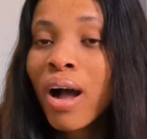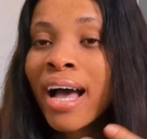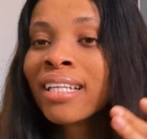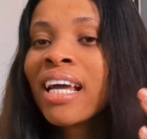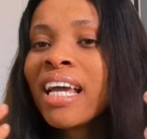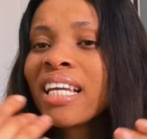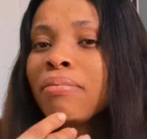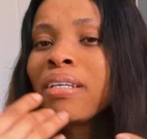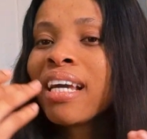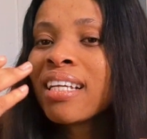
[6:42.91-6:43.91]
And it
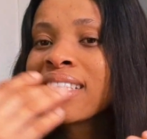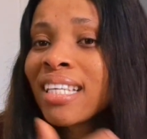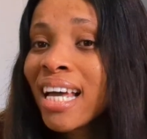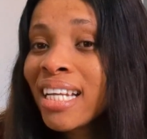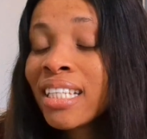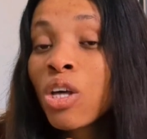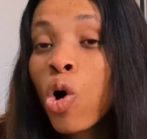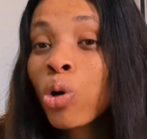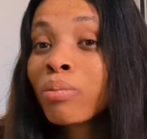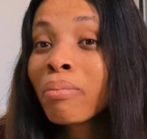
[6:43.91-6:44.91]
began telling
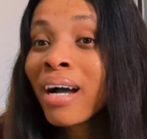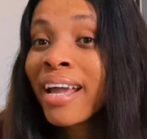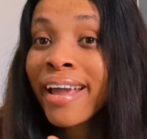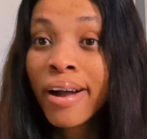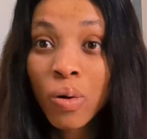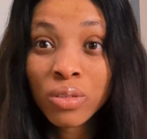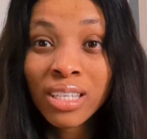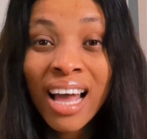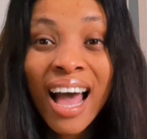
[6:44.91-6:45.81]
on my health.